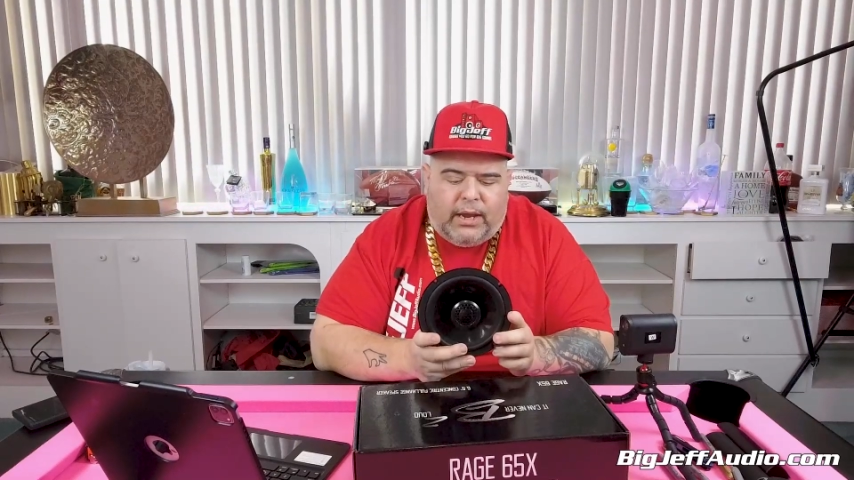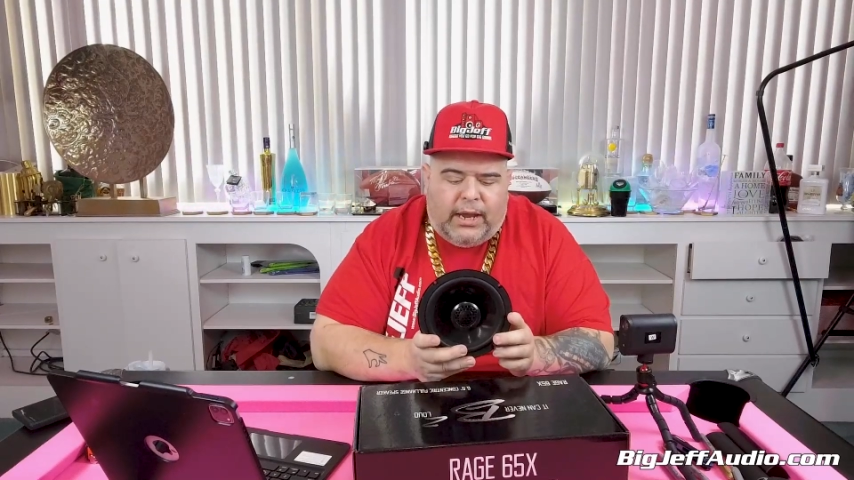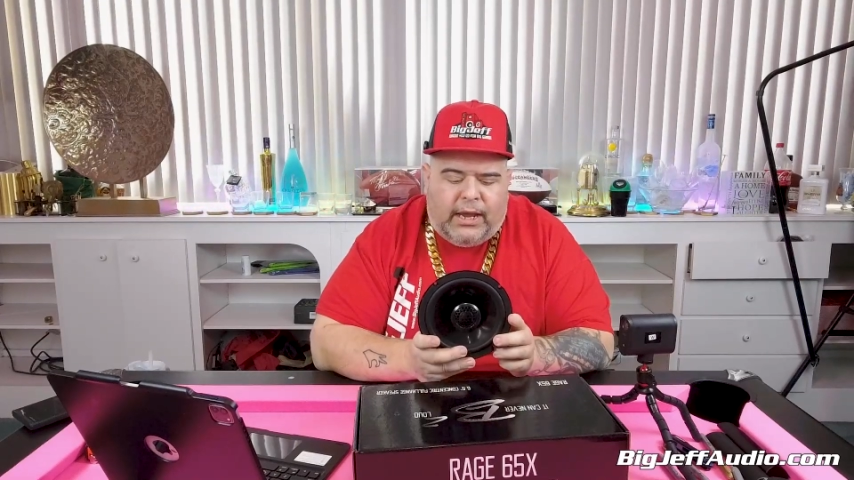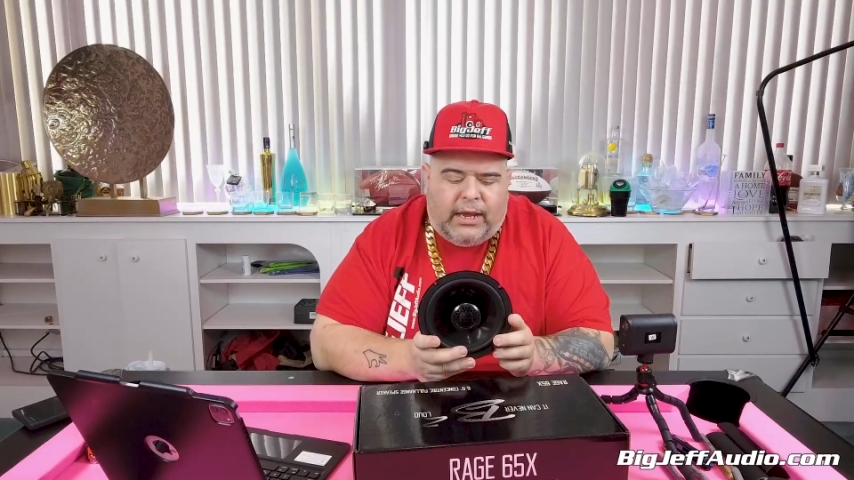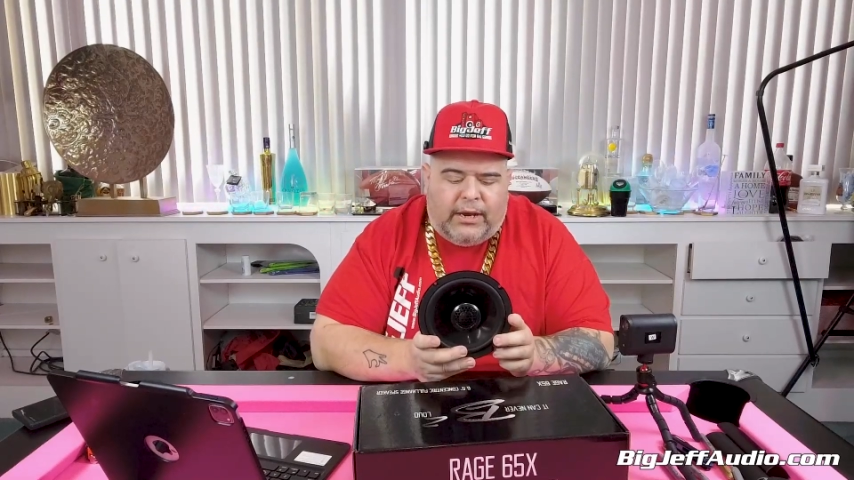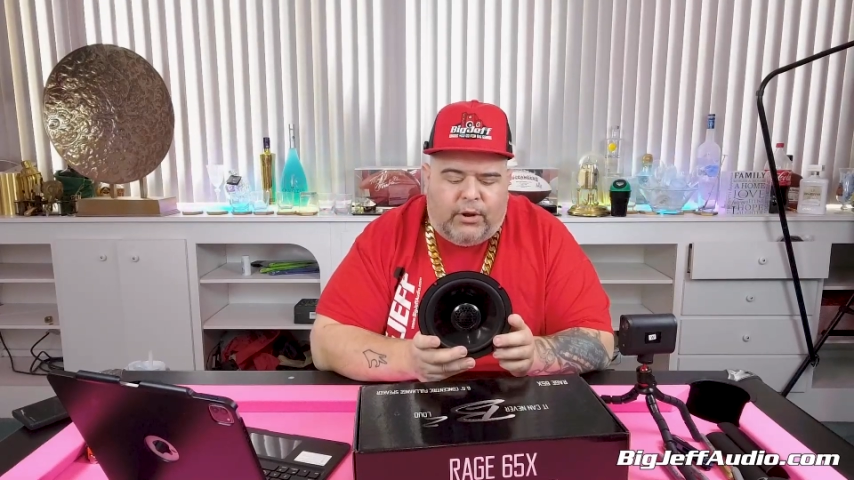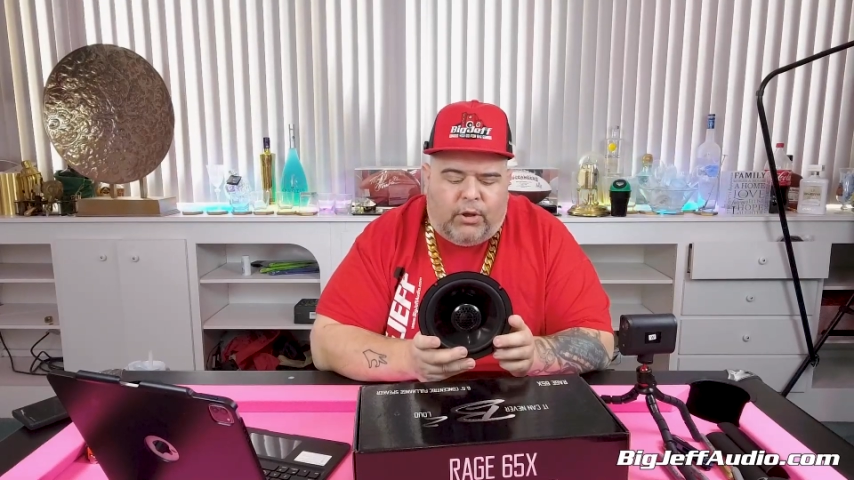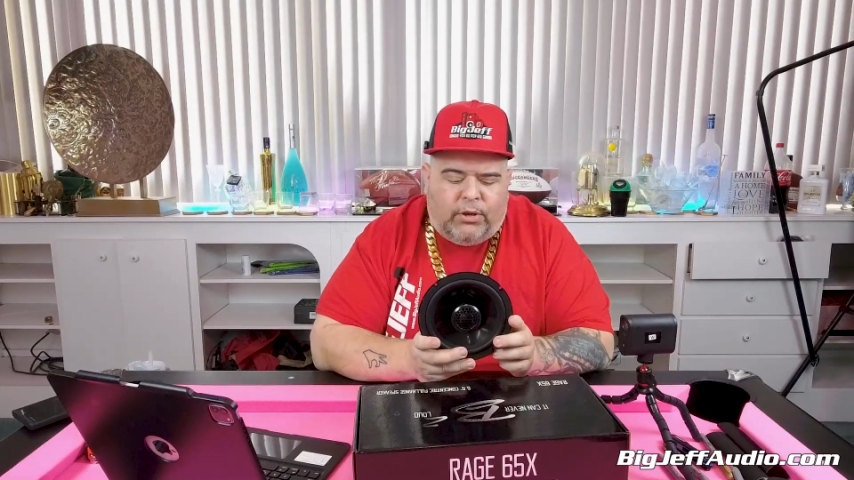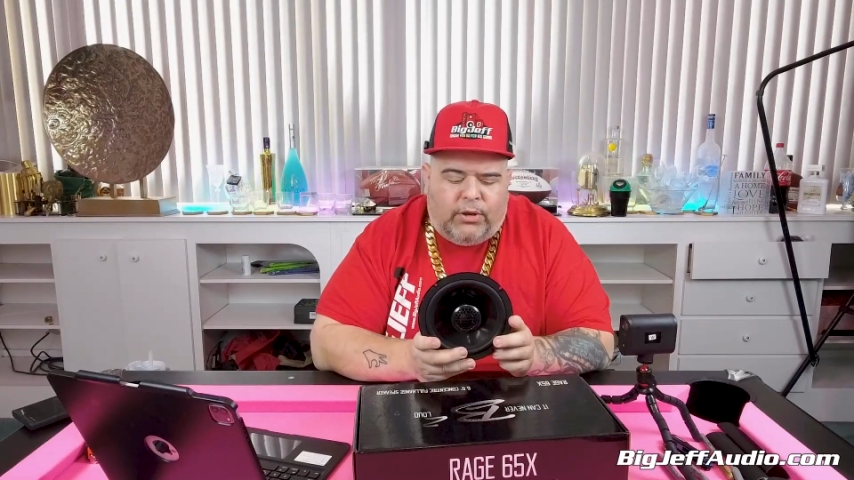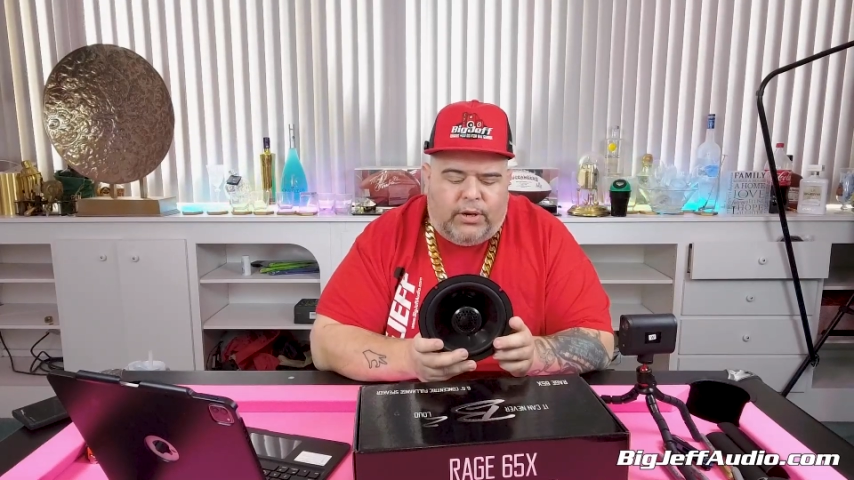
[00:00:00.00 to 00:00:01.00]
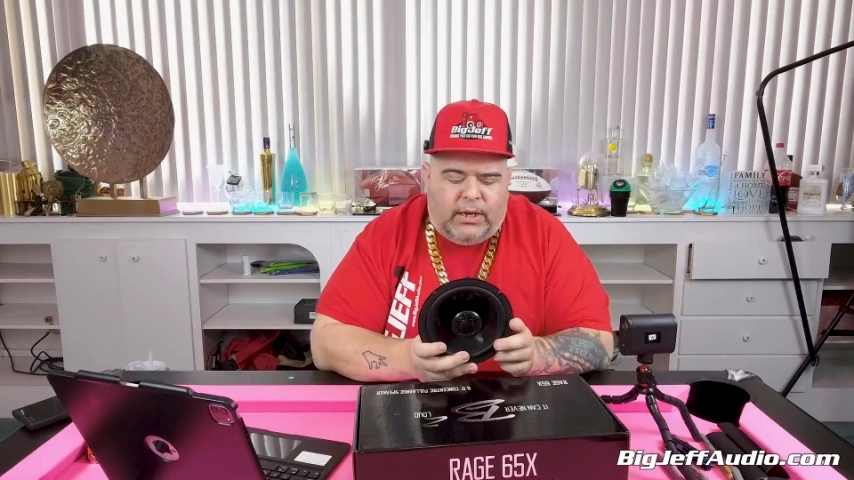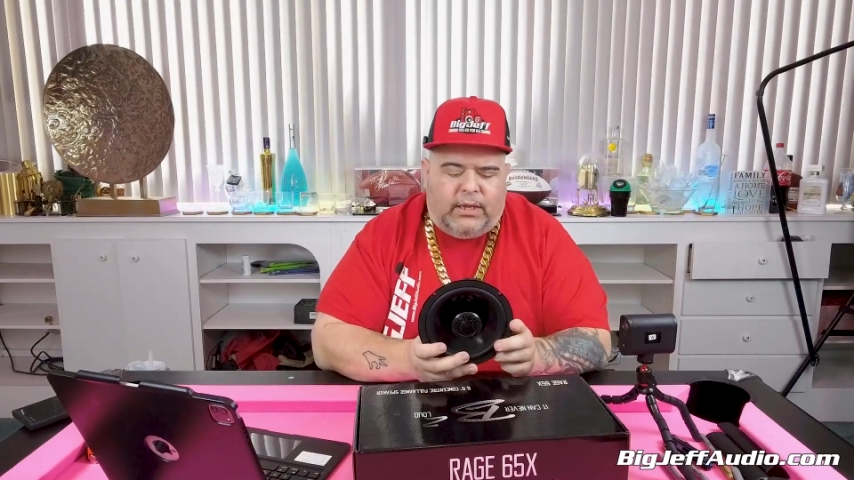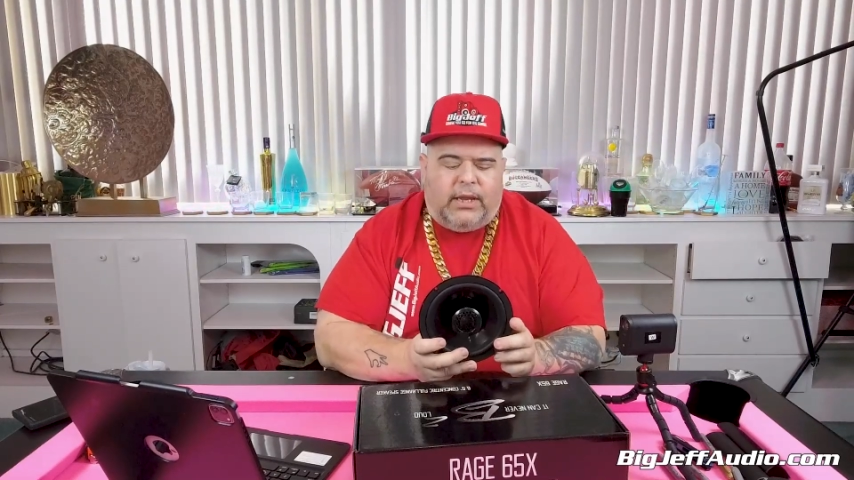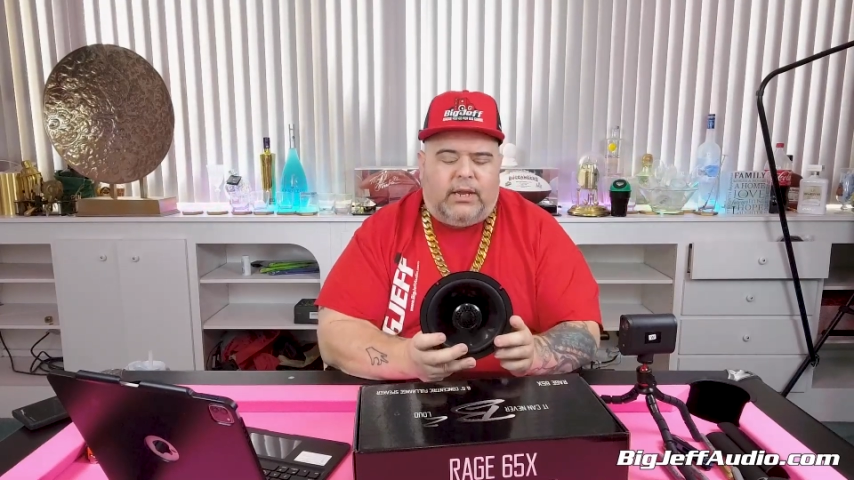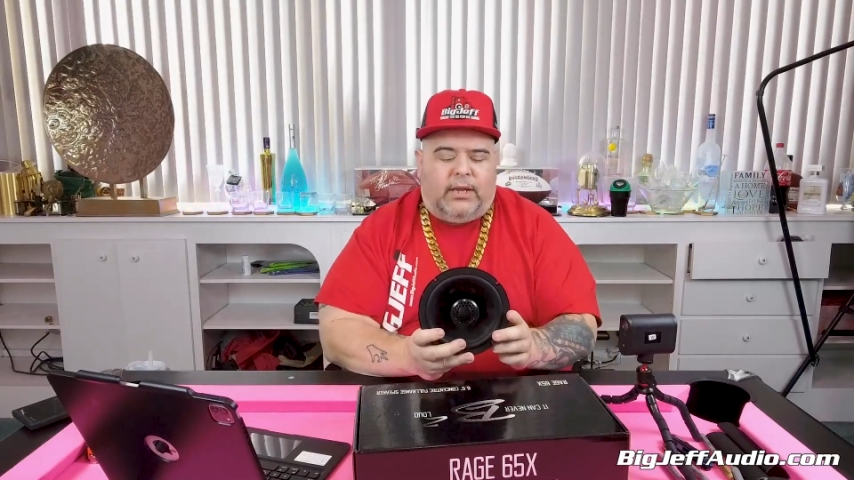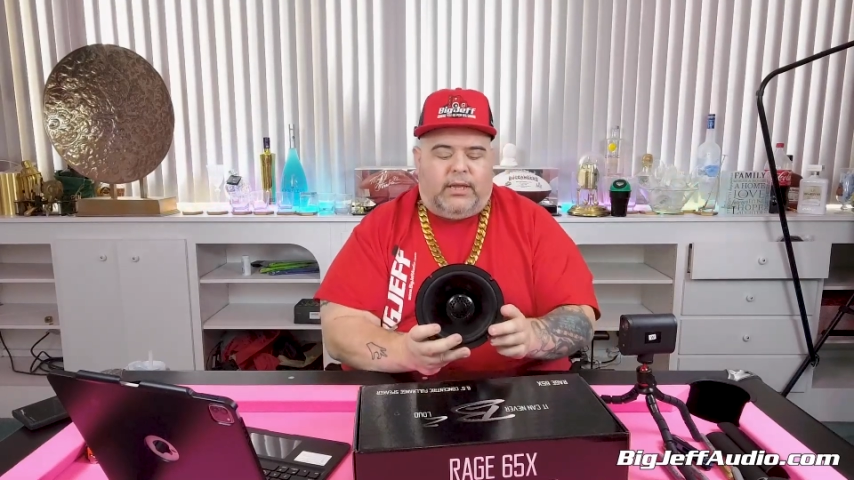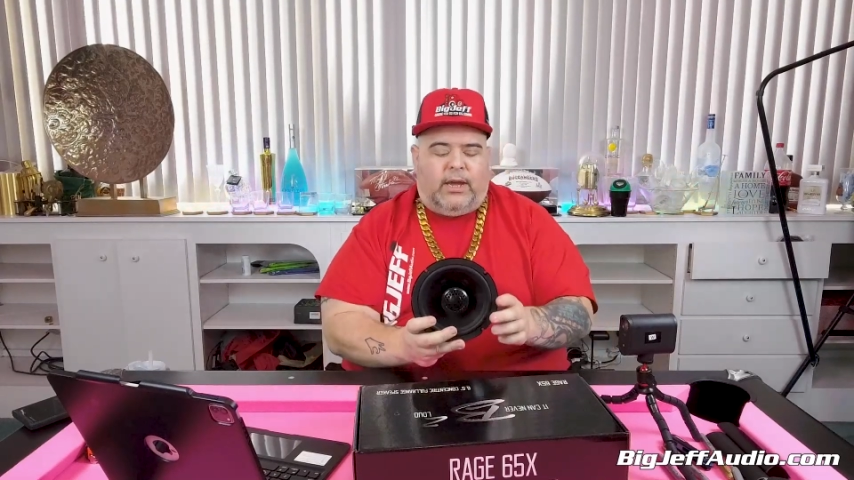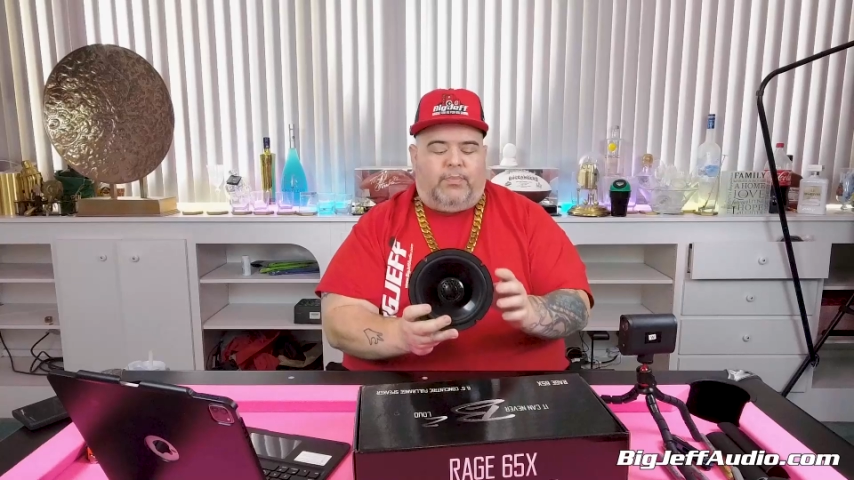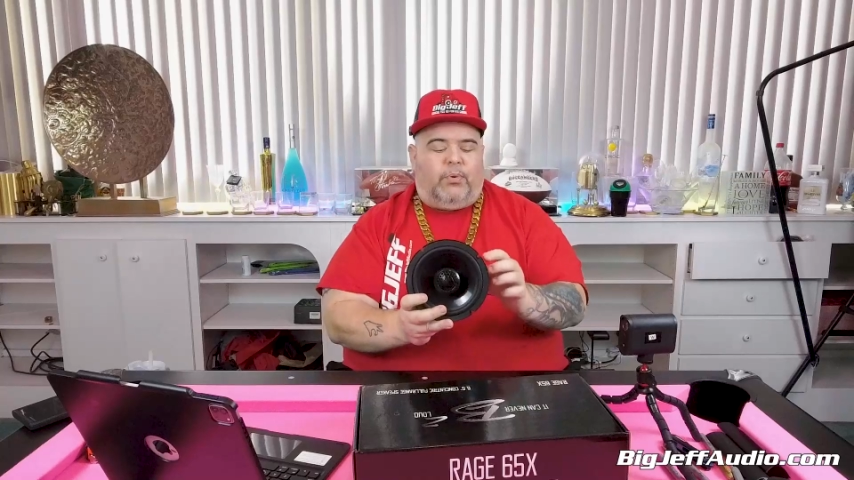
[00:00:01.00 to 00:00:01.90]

And all you need then at that